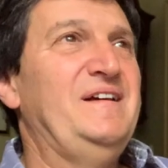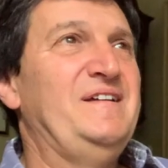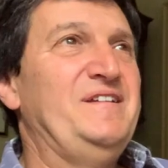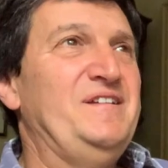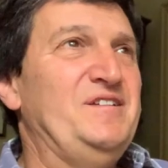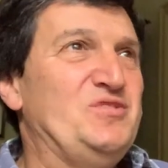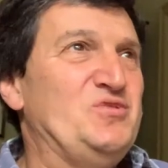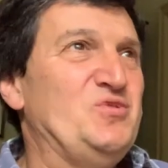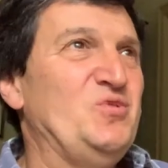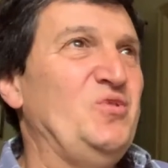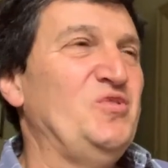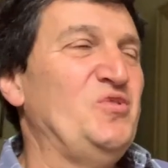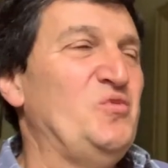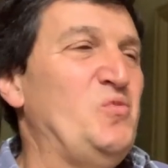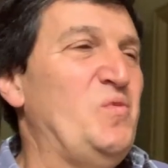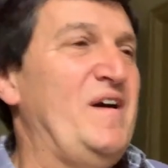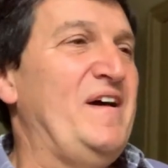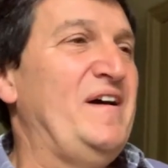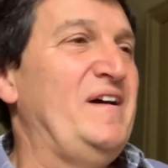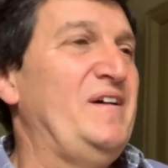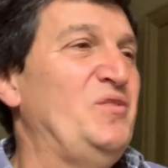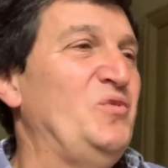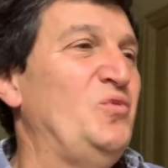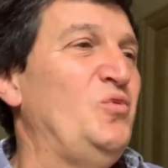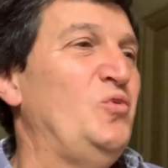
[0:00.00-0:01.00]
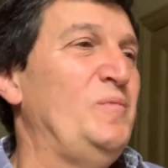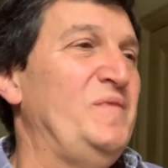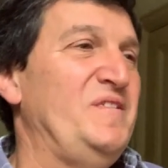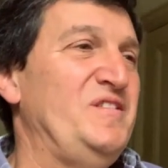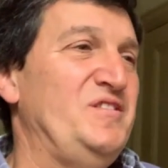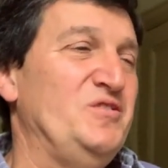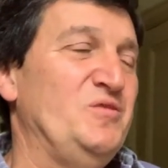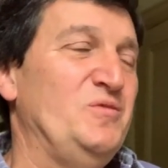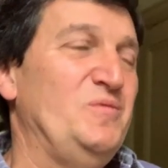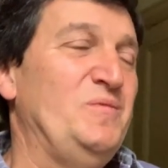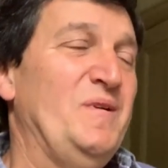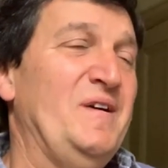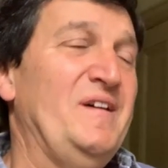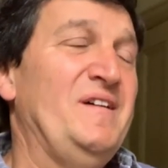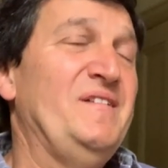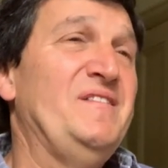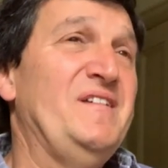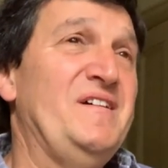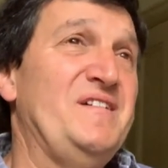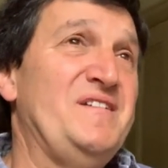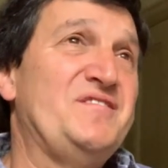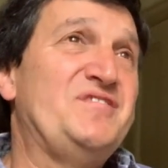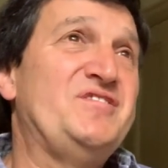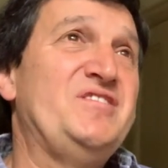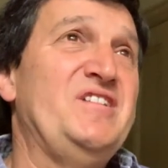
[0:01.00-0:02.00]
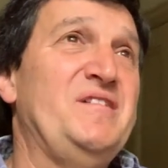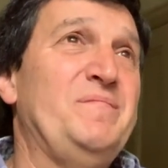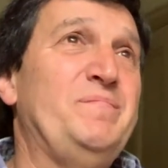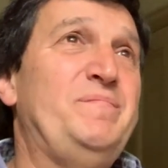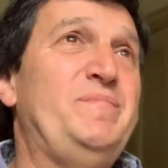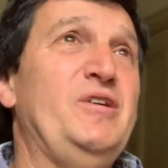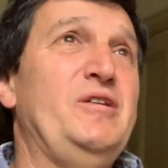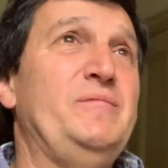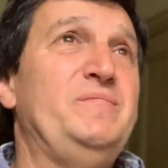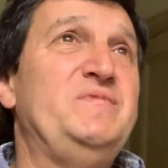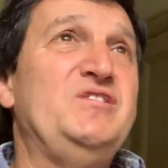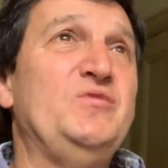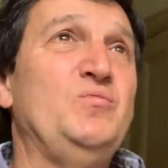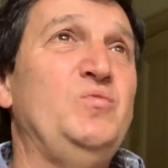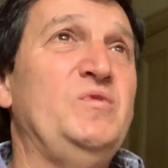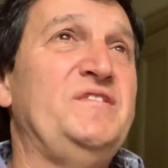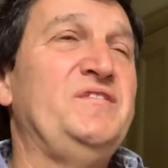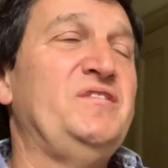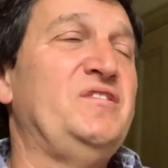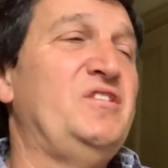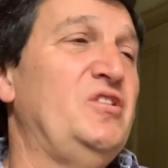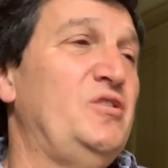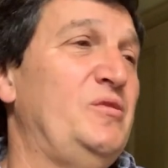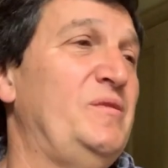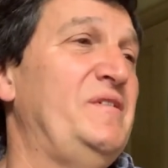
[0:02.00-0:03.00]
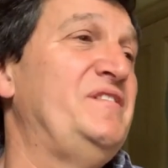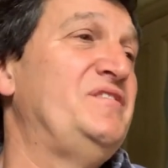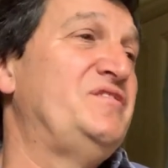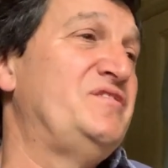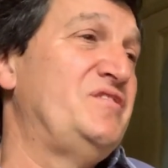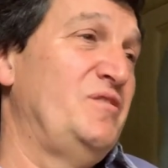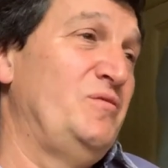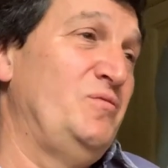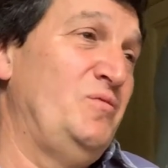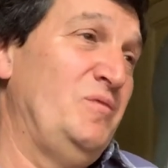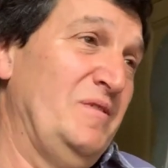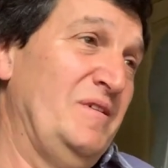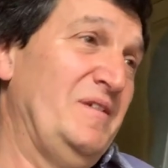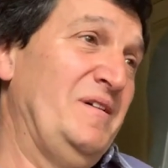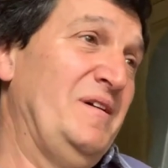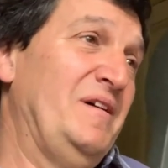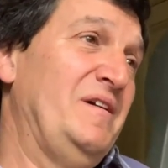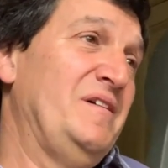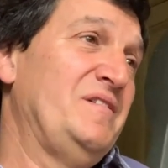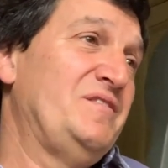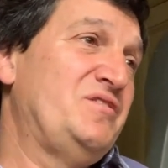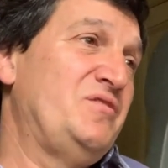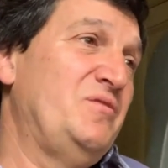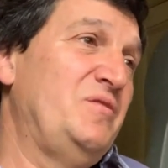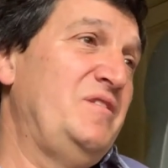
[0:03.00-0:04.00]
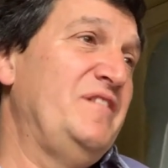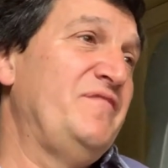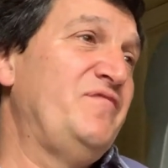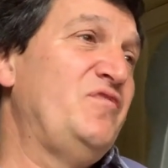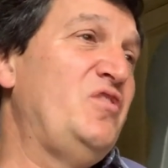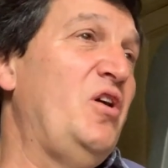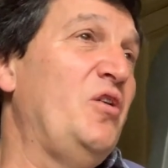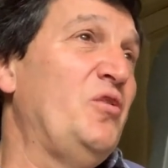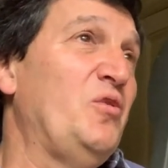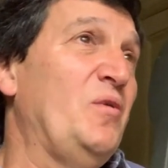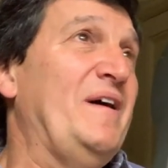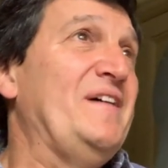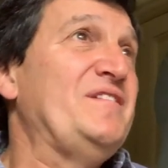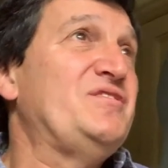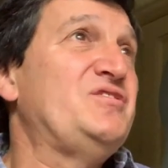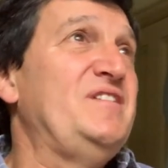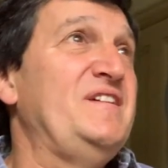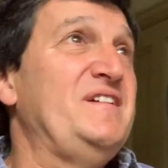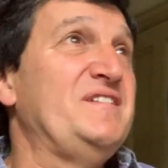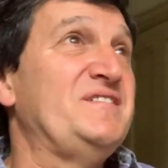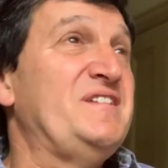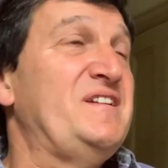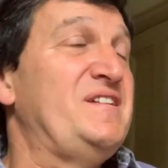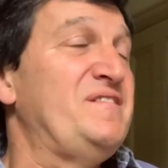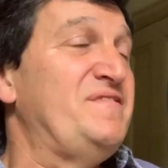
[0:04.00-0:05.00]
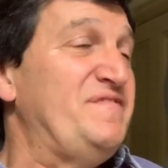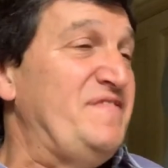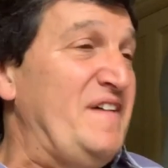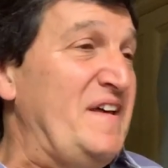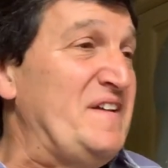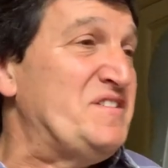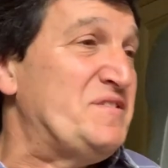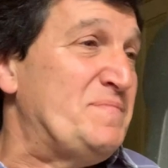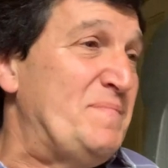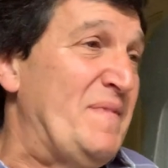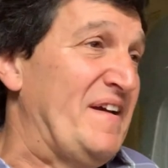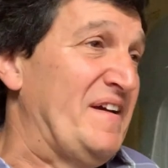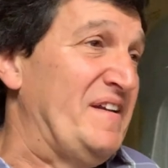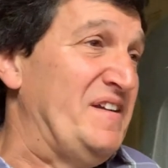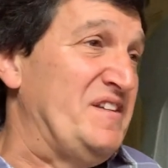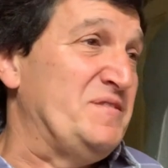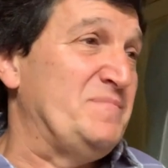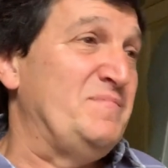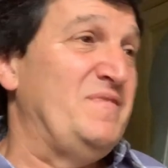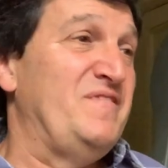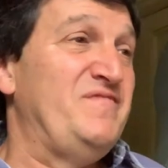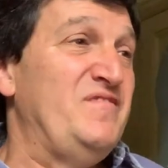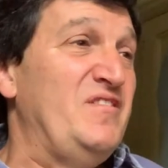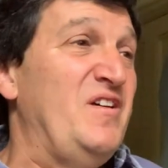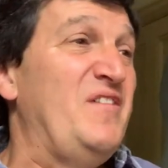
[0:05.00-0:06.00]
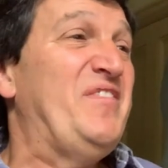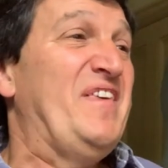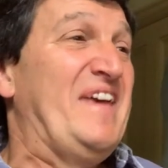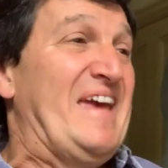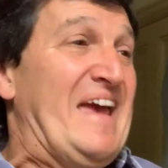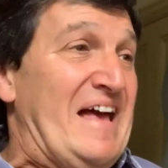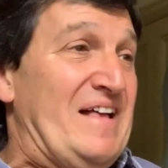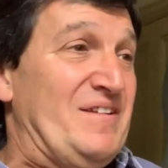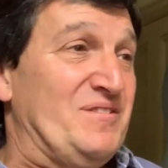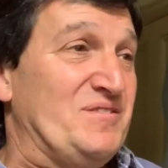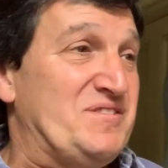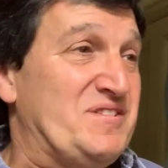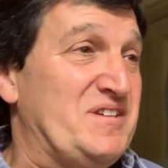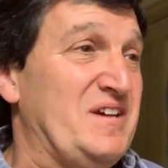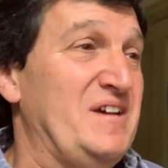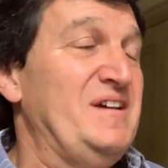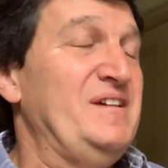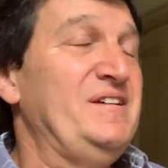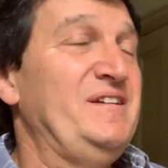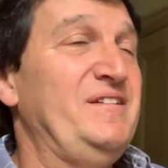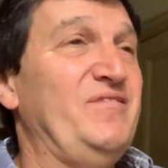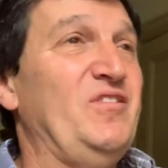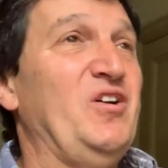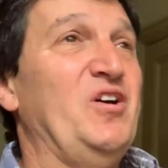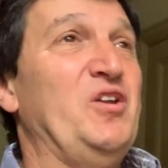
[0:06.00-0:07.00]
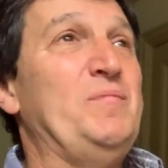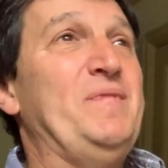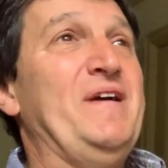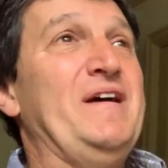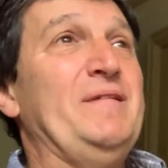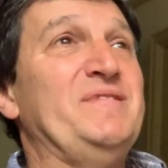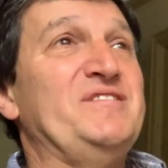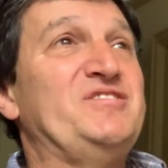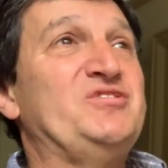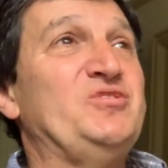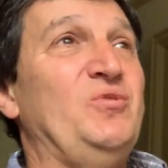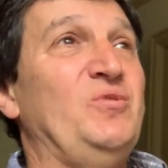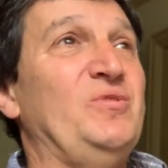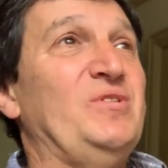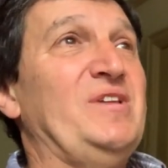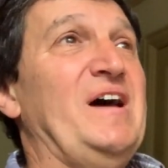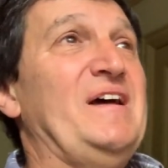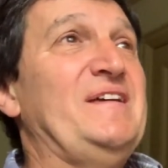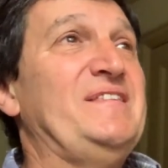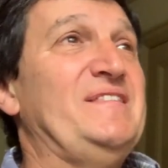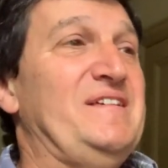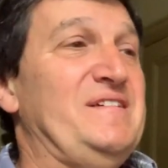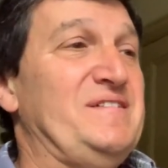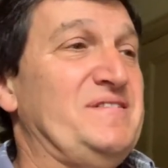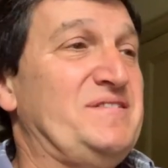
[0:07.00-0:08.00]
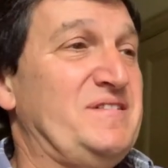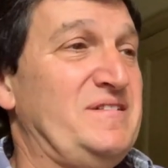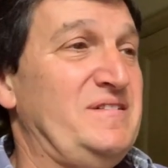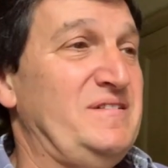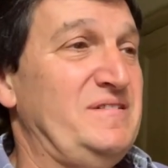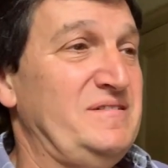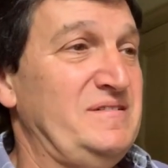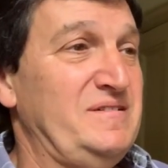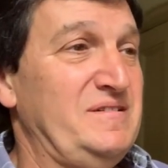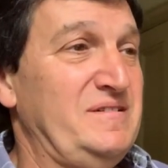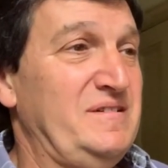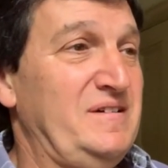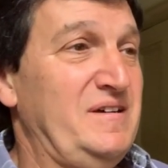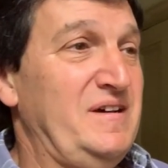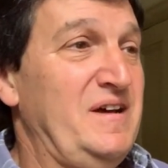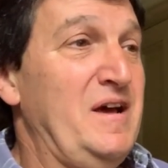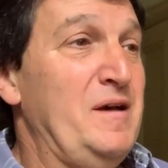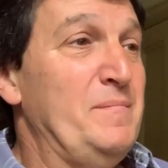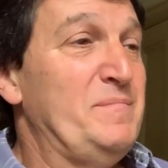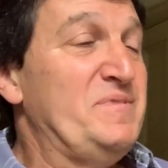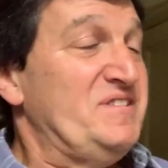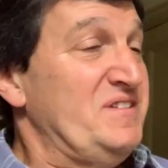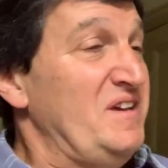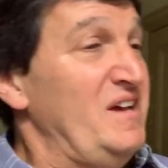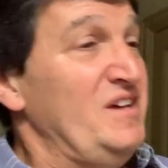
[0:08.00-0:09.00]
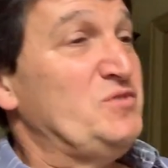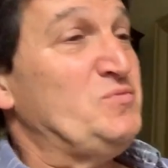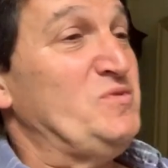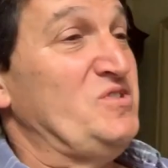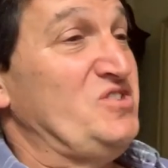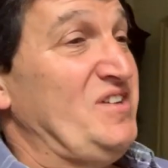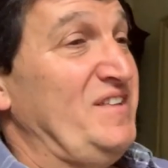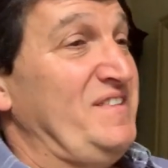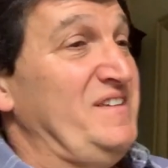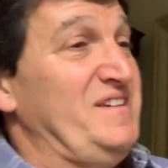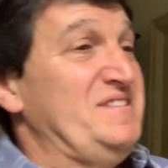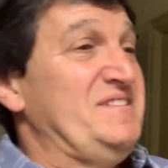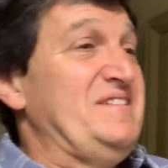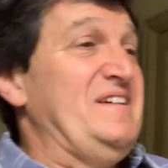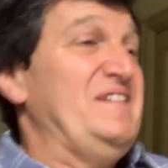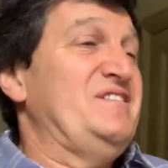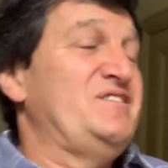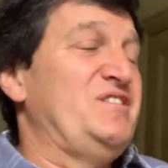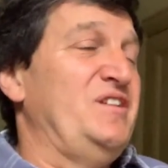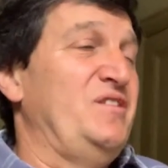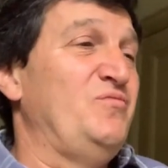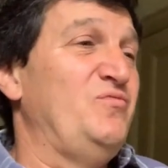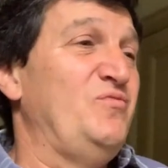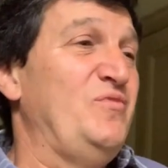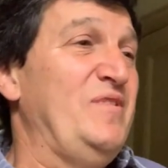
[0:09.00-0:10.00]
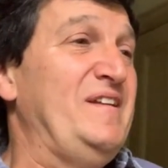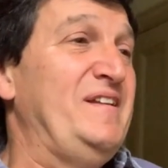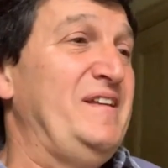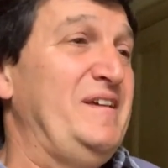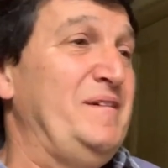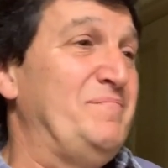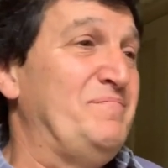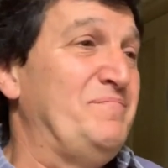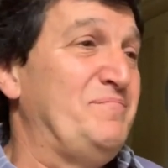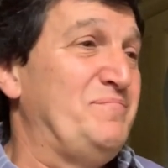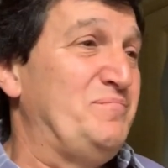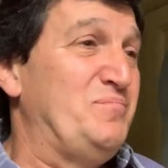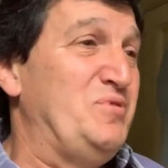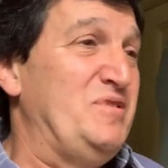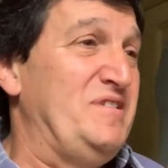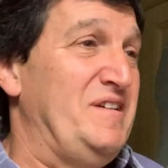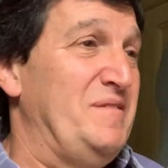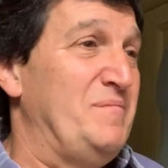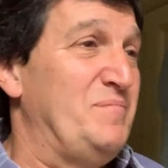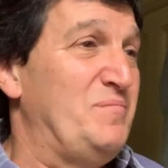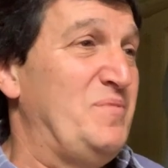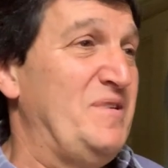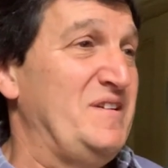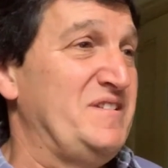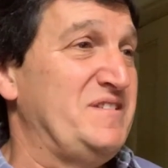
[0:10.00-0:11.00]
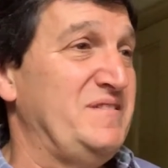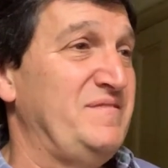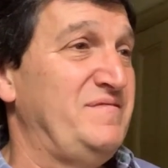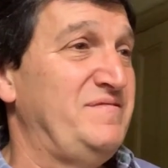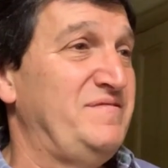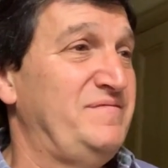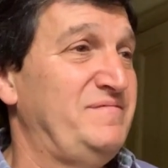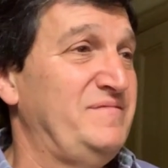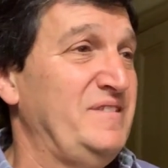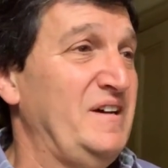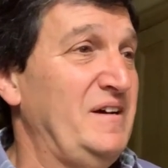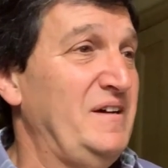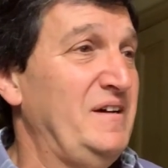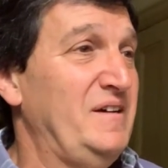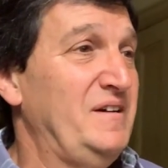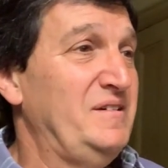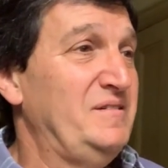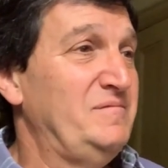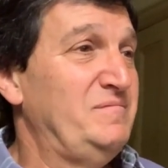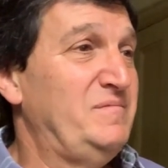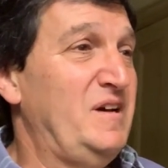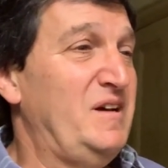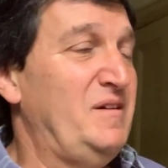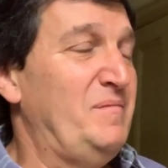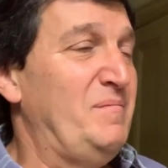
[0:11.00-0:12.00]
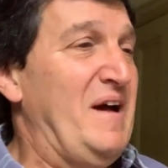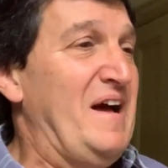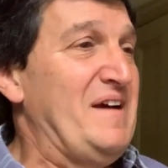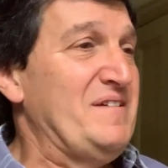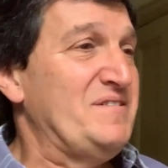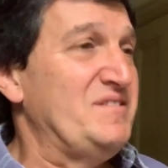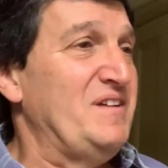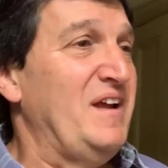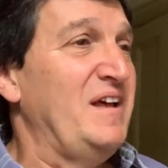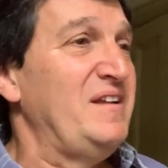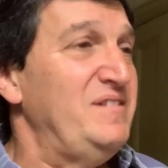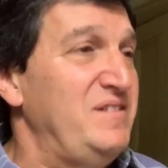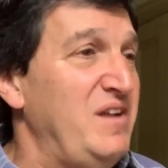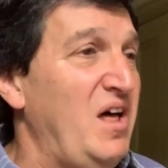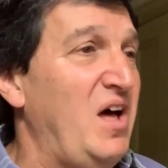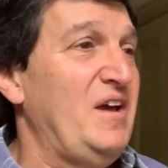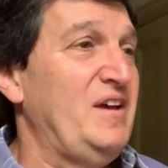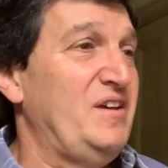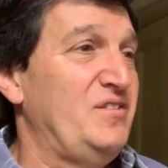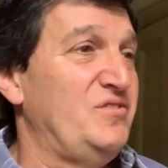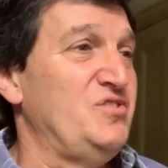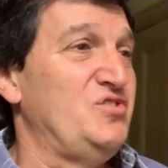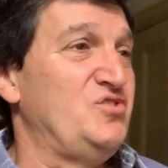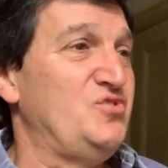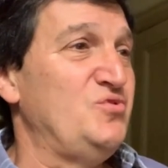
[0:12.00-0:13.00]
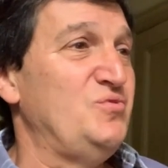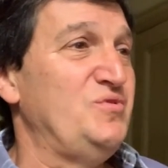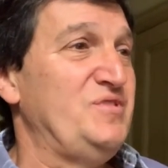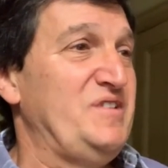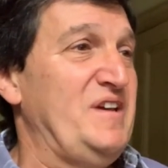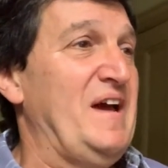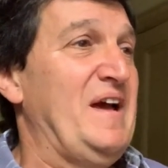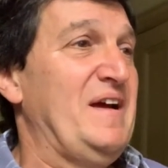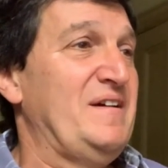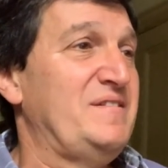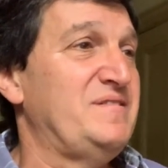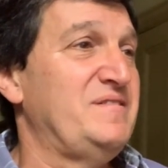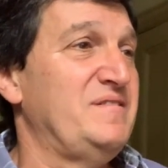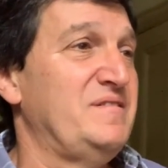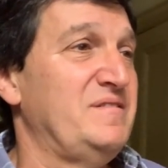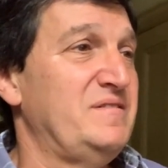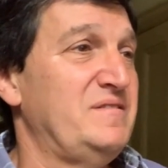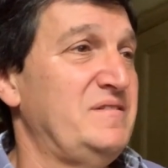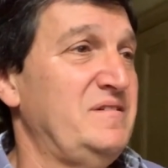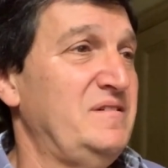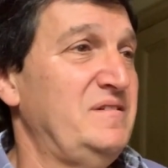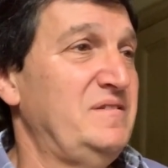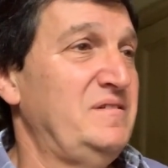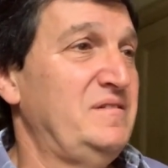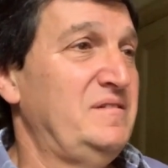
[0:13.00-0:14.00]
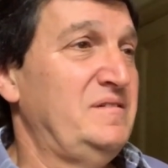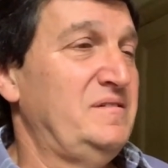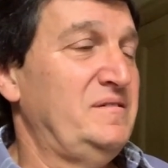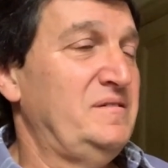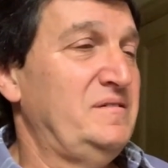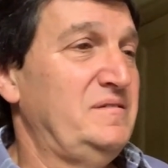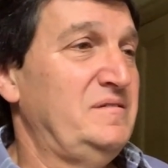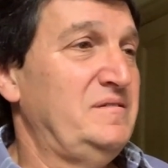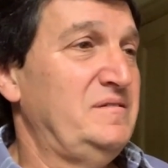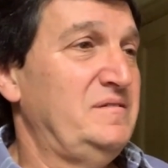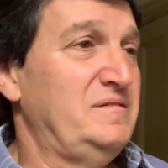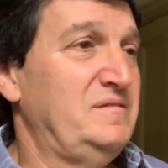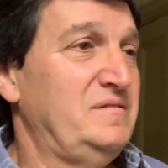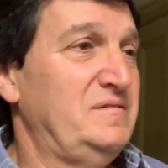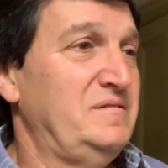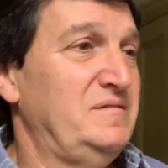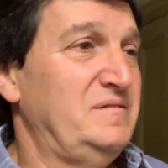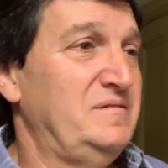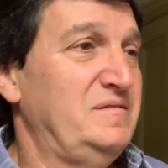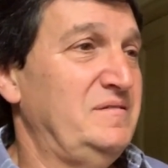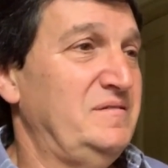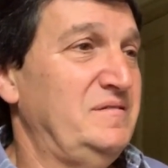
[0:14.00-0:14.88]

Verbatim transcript: and you talk the way I normally do, there are certain pubs you wouldn't go into. So you've got to actually, as a defence mechanism, if nothing else, you've got to be able to talk like this. Besides which, I think it's actually a really pretty impressive accent. I like the Geordie accent. It's so many